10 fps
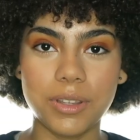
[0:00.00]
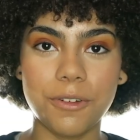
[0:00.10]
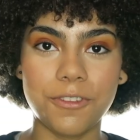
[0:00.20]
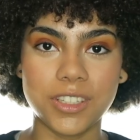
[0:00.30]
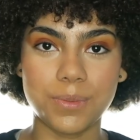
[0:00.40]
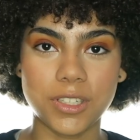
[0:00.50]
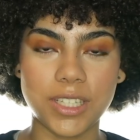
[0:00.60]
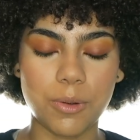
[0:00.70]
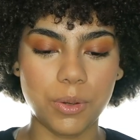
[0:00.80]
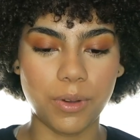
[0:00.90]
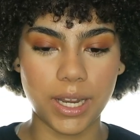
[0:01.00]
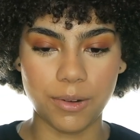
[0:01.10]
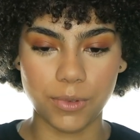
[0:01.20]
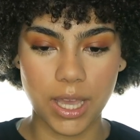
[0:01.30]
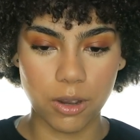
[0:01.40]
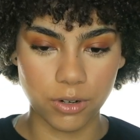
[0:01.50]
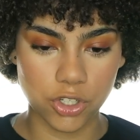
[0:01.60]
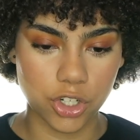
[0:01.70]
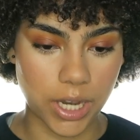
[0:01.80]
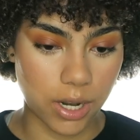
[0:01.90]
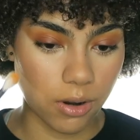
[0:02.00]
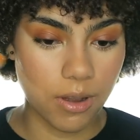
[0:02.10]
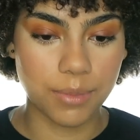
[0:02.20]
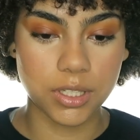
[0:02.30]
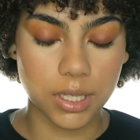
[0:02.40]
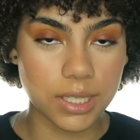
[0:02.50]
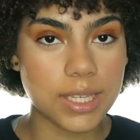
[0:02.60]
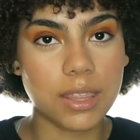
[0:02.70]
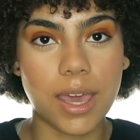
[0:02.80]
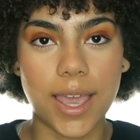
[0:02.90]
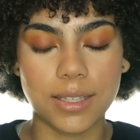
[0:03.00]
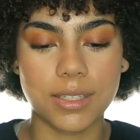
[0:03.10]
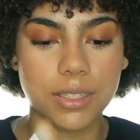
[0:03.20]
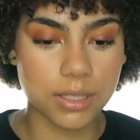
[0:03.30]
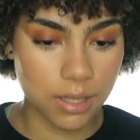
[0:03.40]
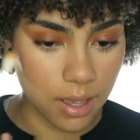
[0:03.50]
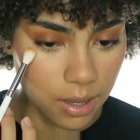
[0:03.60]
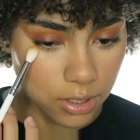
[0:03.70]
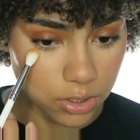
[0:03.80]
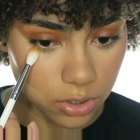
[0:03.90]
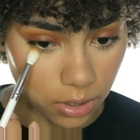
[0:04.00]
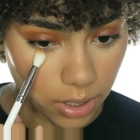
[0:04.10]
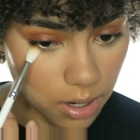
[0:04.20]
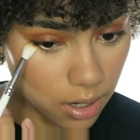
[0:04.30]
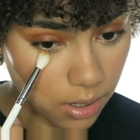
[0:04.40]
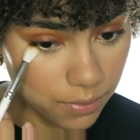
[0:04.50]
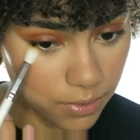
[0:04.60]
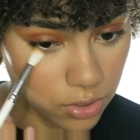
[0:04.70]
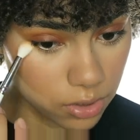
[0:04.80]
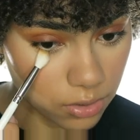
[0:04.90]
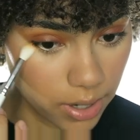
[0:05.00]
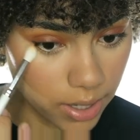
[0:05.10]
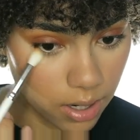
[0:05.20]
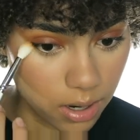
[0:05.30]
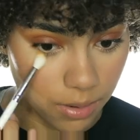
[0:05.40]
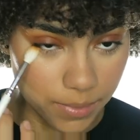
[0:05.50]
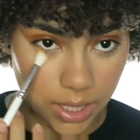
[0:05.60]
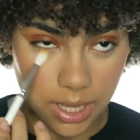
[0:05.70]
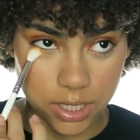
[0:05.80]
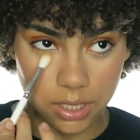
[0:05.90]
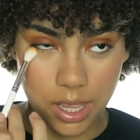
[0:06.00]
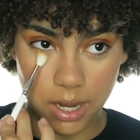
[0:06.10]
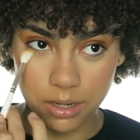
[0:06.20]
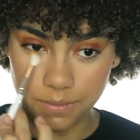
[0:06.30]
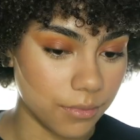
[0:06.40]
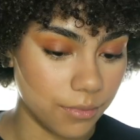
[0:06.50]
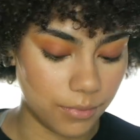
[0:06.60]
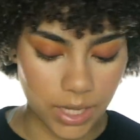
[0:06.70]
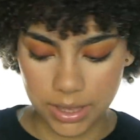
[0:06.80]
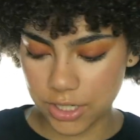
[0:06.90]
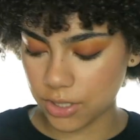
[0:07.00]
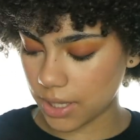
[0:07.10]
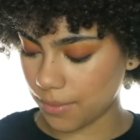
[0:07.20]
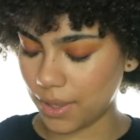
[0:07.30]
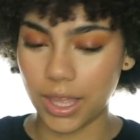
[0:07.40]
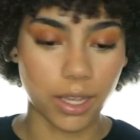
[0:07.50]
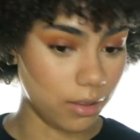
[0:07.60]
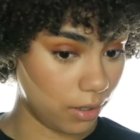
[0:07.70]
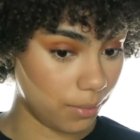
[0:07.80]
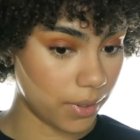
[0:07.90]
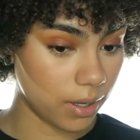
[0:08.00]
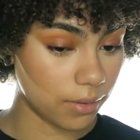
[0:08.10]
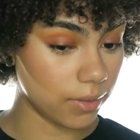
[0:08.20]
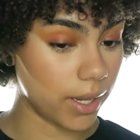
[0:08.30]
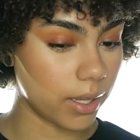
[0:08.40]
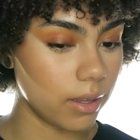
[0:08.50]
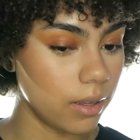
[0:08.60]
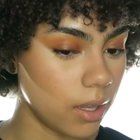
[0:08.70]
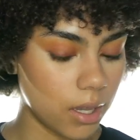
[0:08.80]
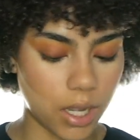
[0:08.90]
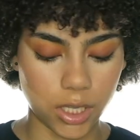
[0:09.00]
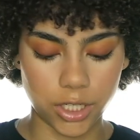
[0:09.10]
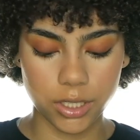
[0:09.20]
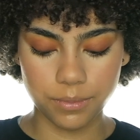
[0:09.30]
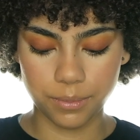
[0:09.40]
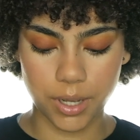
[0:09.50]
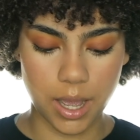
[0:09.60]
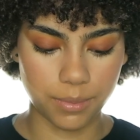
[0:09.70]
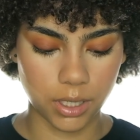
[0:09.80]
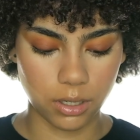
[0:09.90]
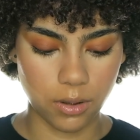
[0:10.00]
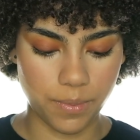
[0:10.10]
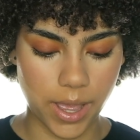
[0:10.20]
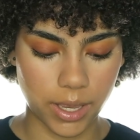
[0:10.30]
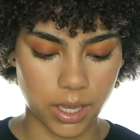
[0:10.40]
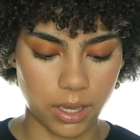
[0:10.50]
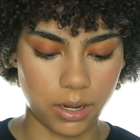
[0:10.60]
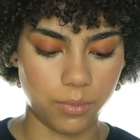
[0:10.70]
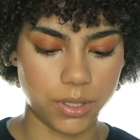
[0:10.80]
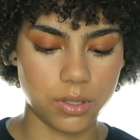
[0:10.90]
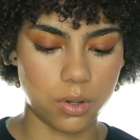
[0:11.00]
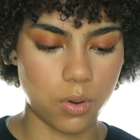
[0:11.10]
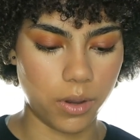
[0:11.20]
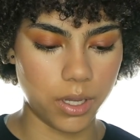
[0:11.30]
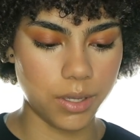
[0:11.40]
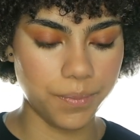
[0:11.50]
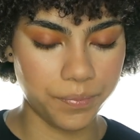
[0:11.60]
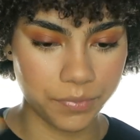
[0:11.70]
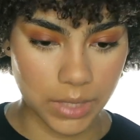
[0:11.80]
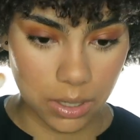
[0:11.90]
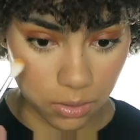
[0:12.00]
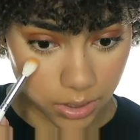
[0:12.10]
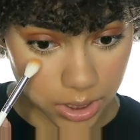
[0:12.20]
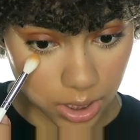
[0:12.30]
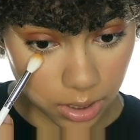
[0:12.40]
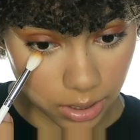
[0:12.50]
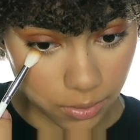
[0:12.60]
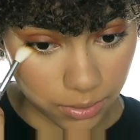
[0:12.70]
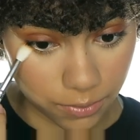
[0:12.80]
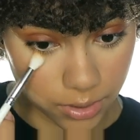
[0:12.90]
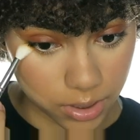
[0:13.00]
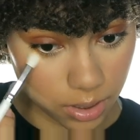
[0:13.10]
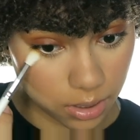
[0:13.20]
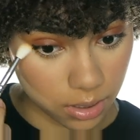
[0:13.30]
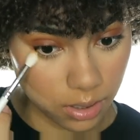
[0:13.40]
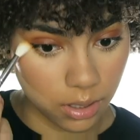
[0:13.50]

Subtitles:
with the first brush that we went in with that orange shadow, I'm just gonna take the excess starting off and just drag it on my lash line. And that just gave me like a little bit of like color, but I'm gonna go back in with Sequoia, that orange color that we first took.